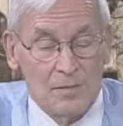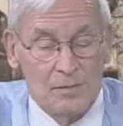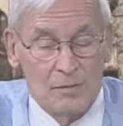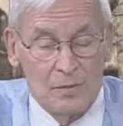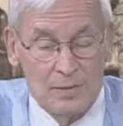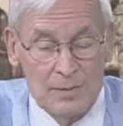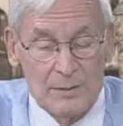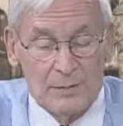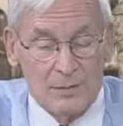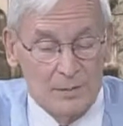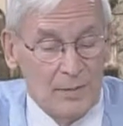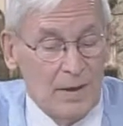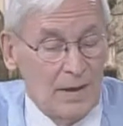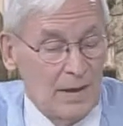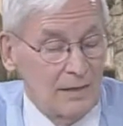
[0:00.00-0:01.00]
remembered
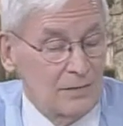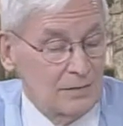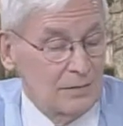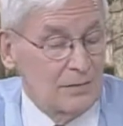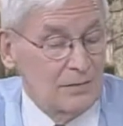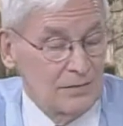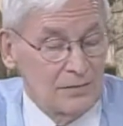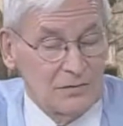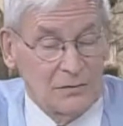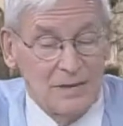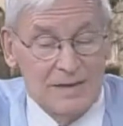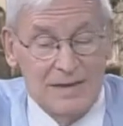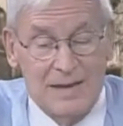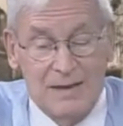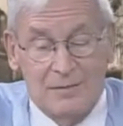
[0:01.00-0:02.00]
by the the
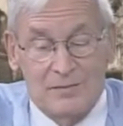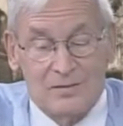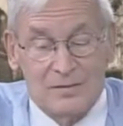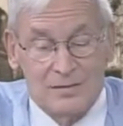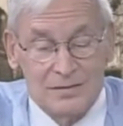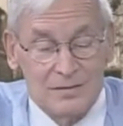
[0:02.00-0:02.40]
street names.